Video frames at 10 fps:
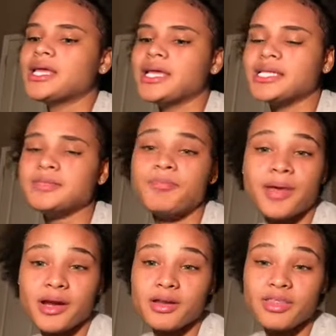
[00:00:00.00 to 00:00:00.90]
it's
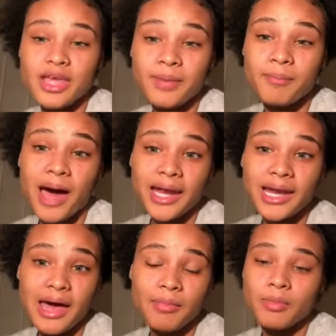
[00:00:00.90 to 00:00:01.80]
better than BandLab.